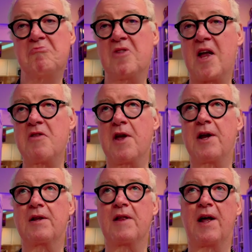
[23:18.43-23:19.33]
they
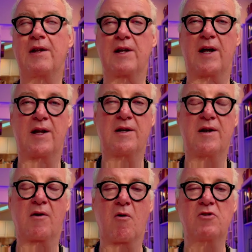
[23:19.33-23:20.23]
think that
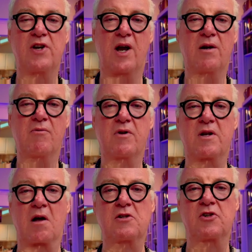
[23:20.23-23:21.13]
negotiate a
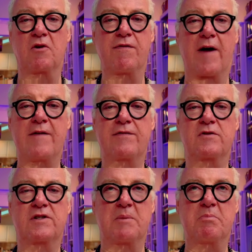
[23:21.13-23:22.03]
reduction of 5
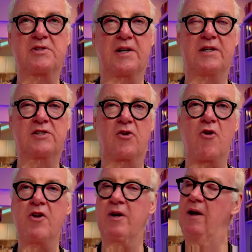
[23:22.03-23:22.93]
to 10% is
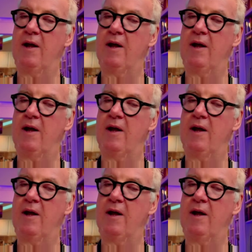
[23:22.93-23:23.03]
good.